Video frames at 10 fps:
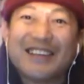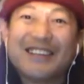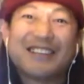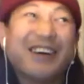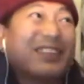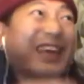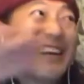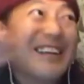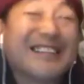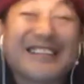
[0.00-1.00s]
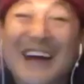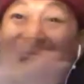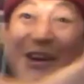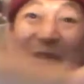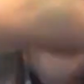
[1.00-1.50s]
So that
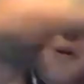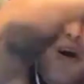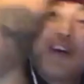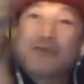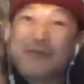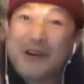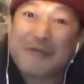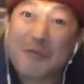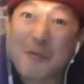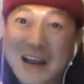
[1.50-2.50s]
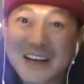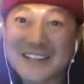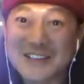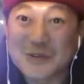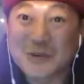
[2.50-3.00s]
entire bong rip went
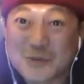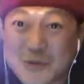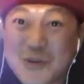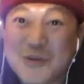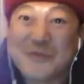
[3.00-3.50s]
into her room.